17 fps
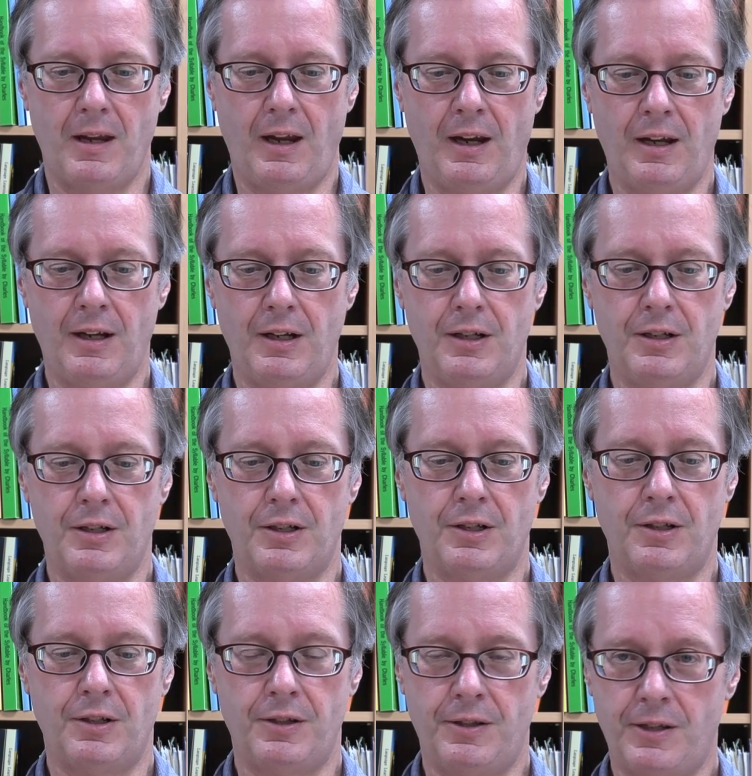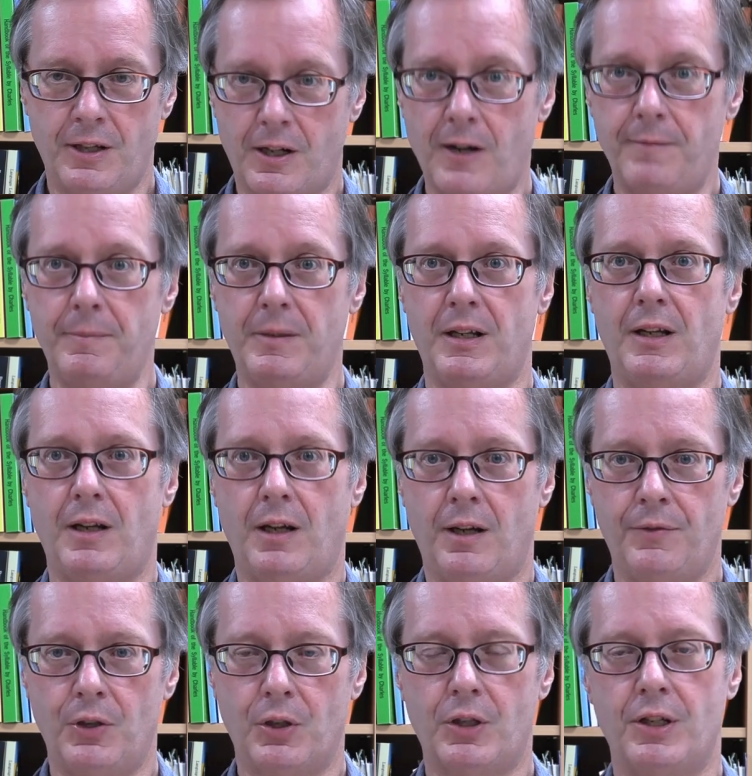And the government
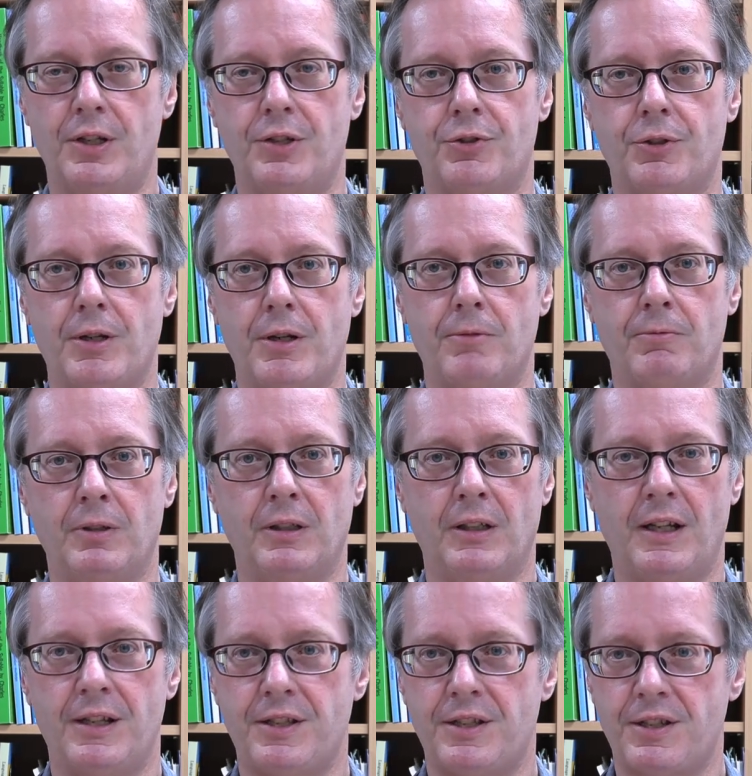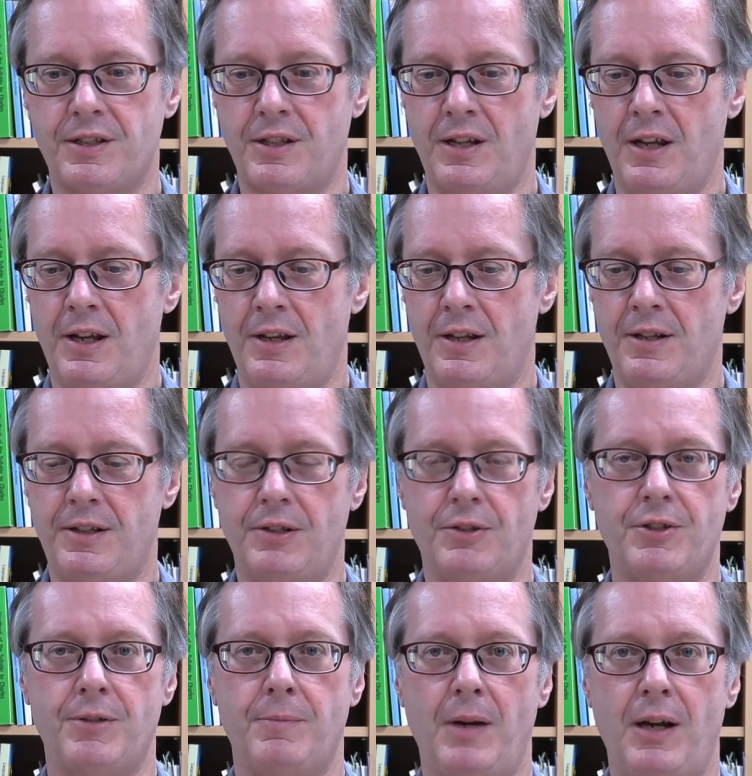of your country realizes that
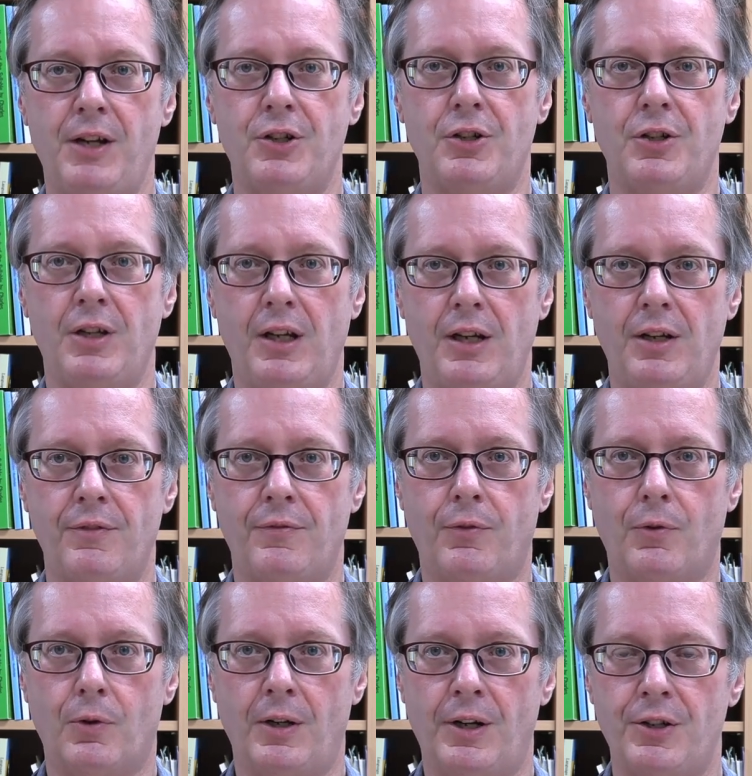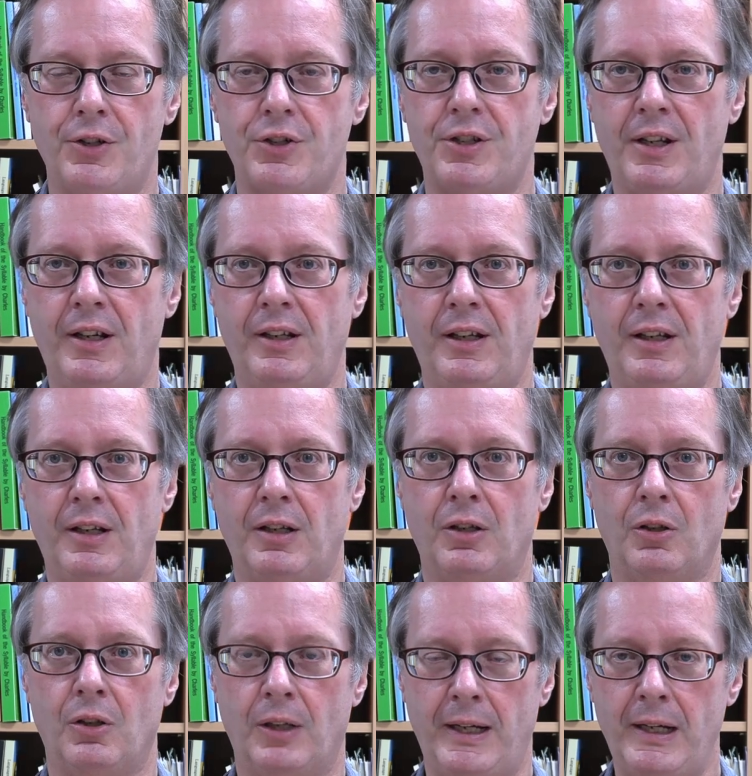there's a major need for understanding
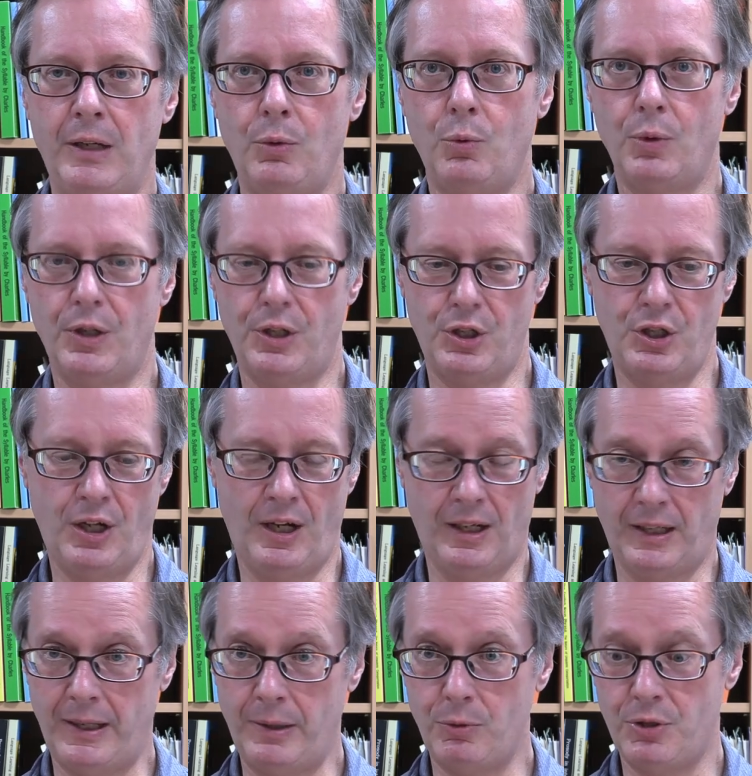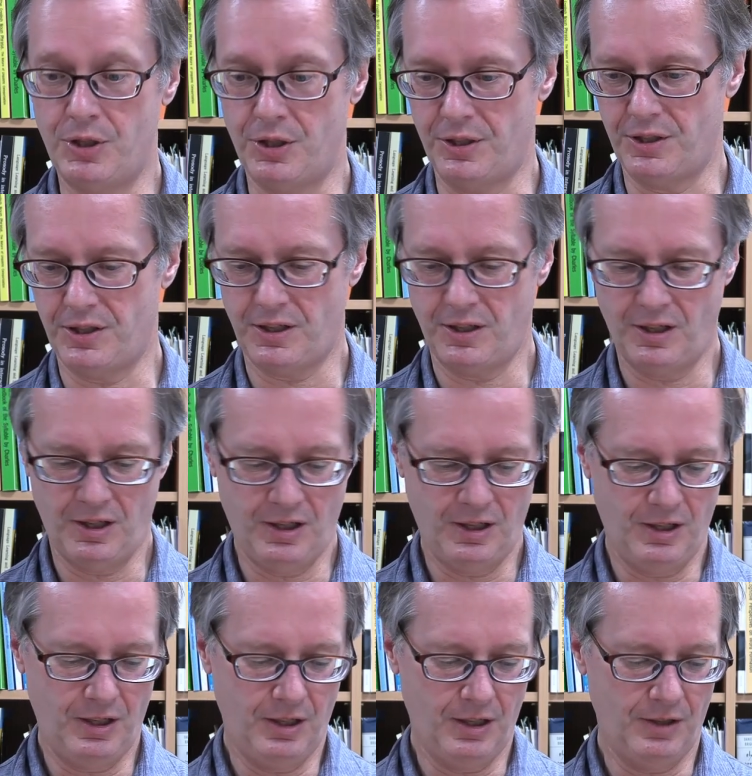language and languages
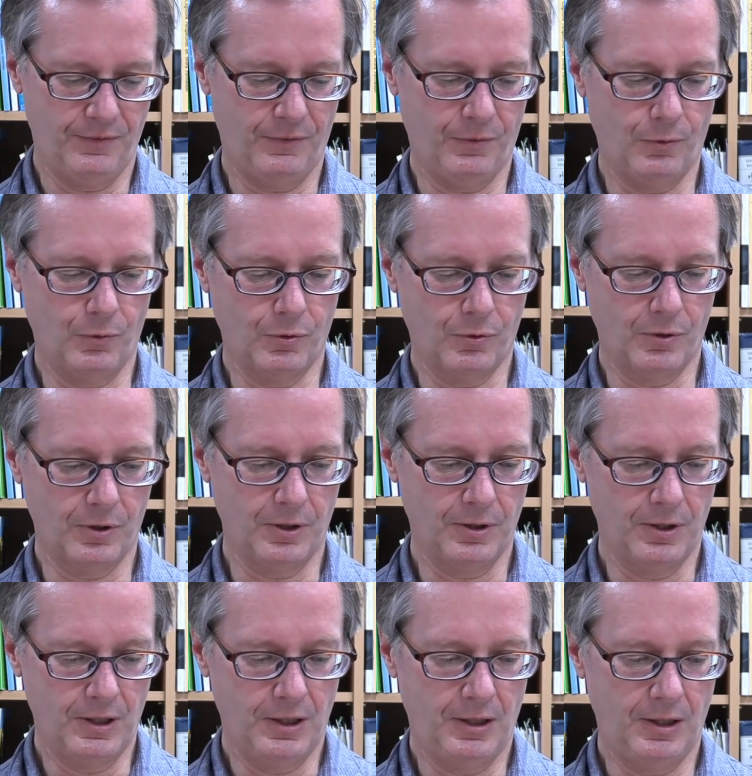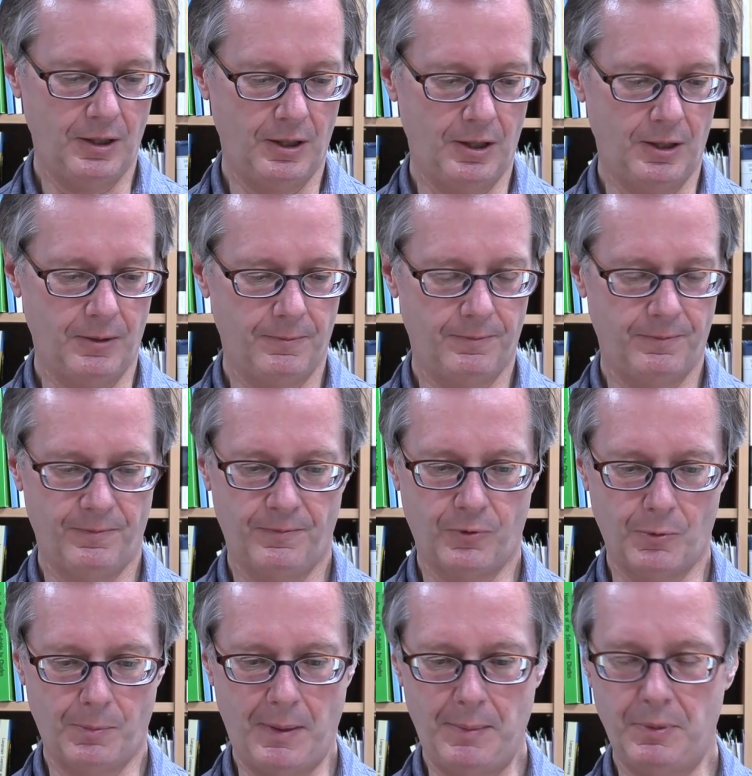for
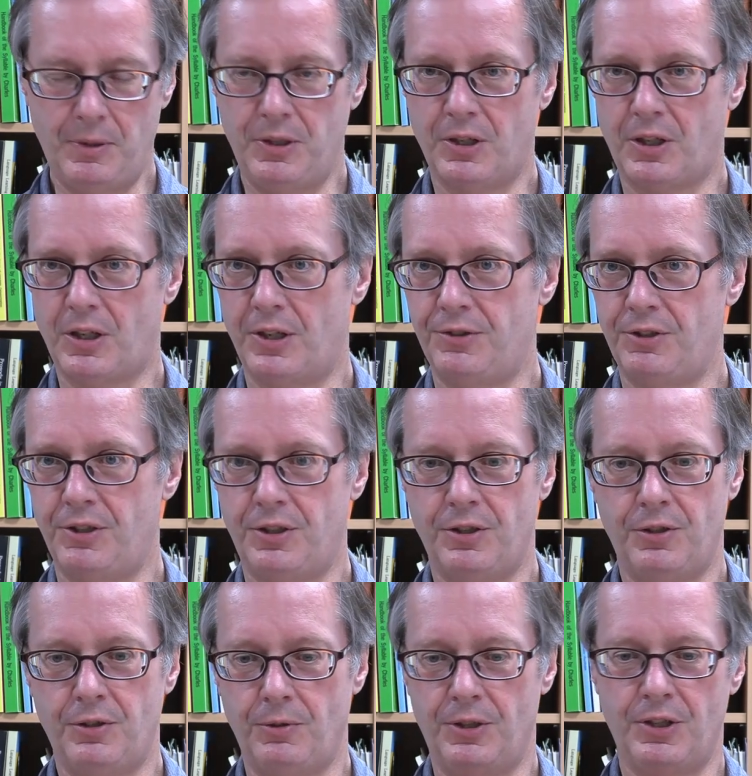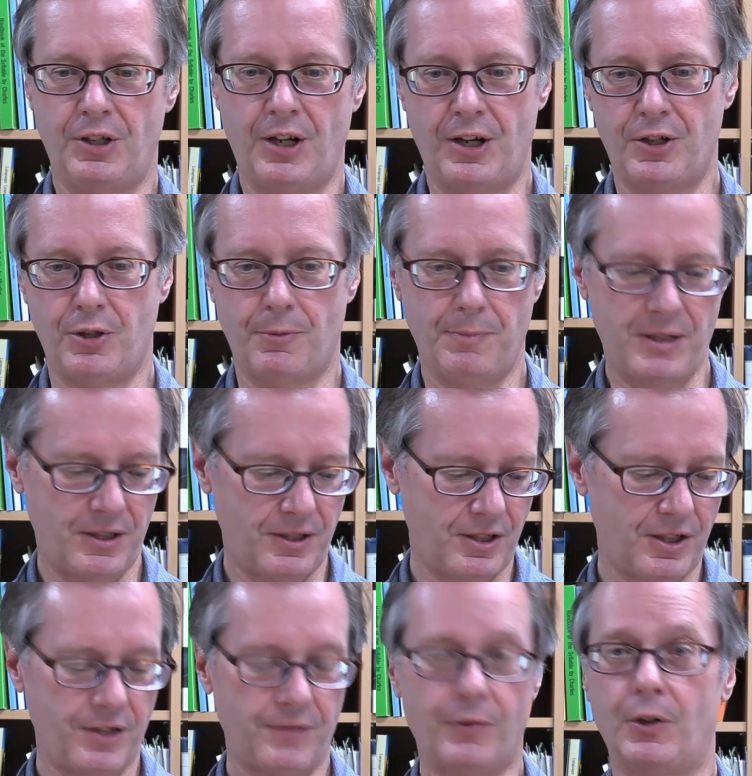people in your country to do international
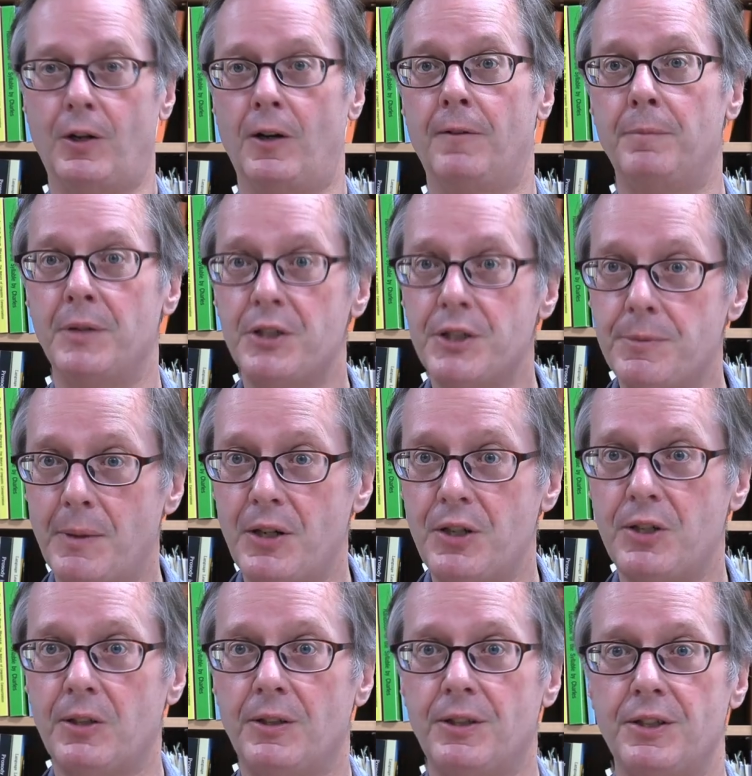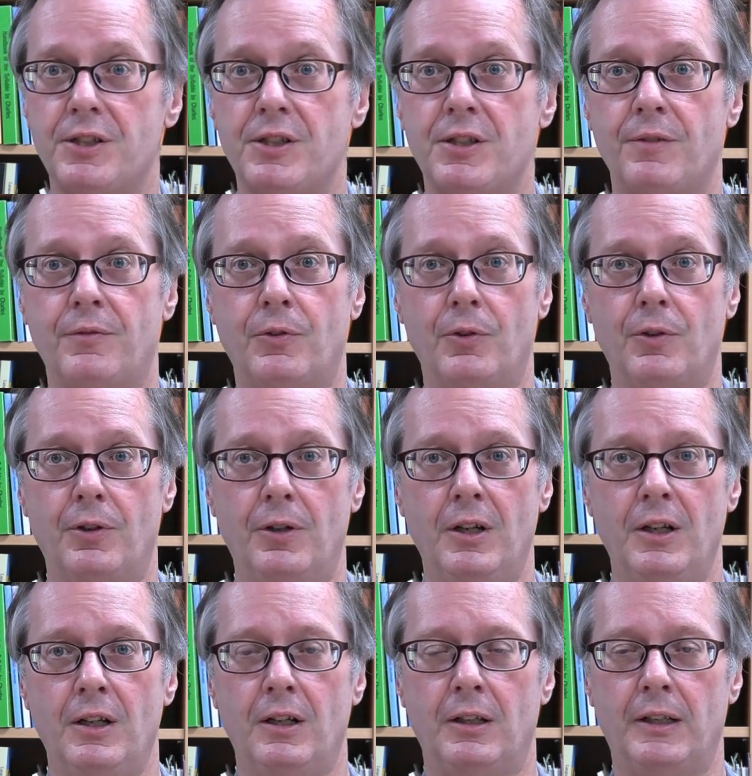business, for government specialists, for
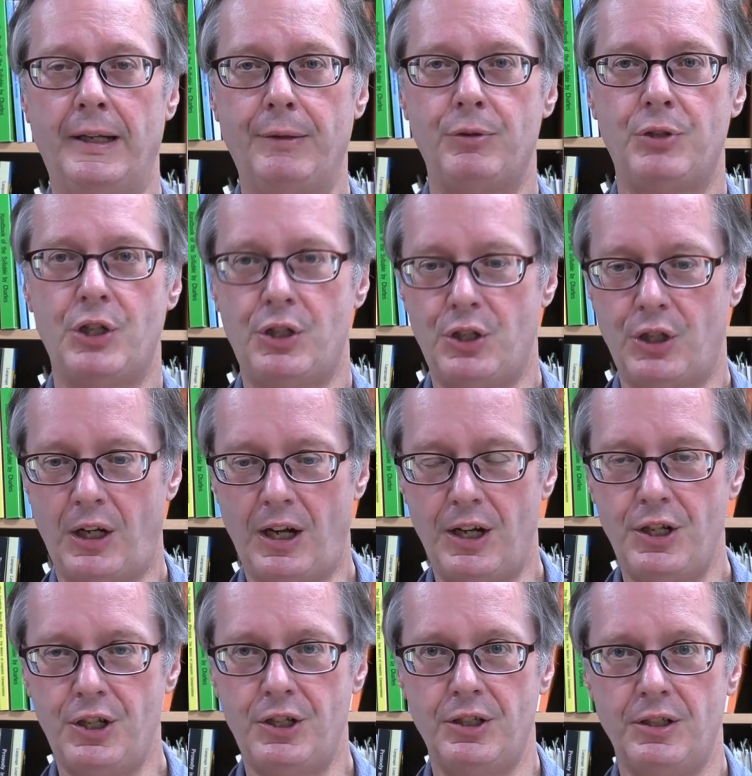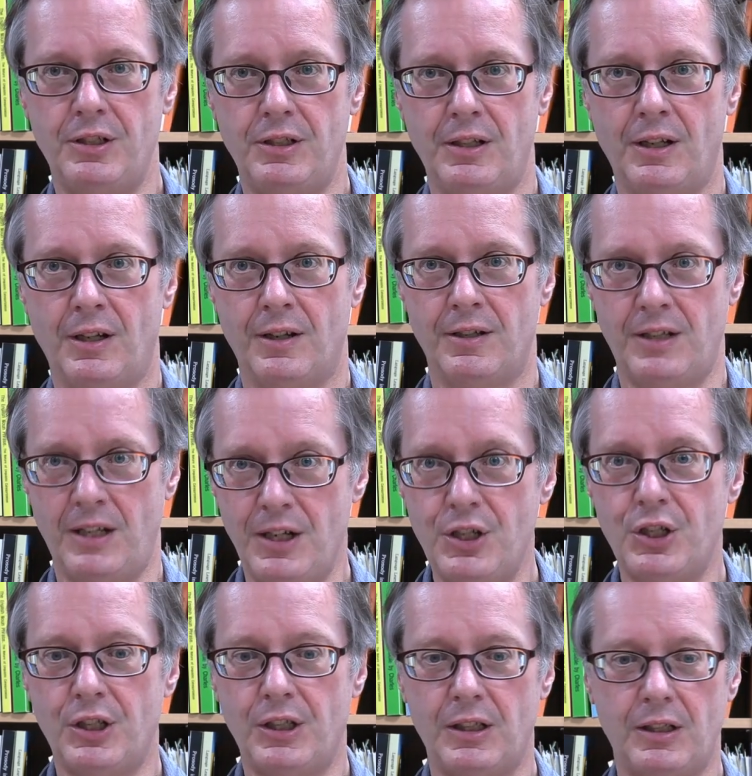language education,
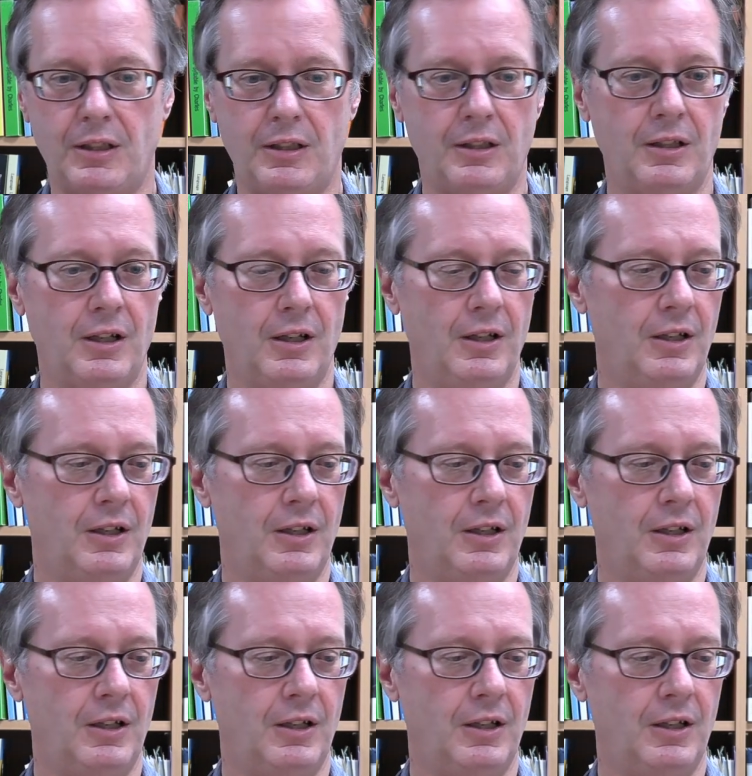teaching,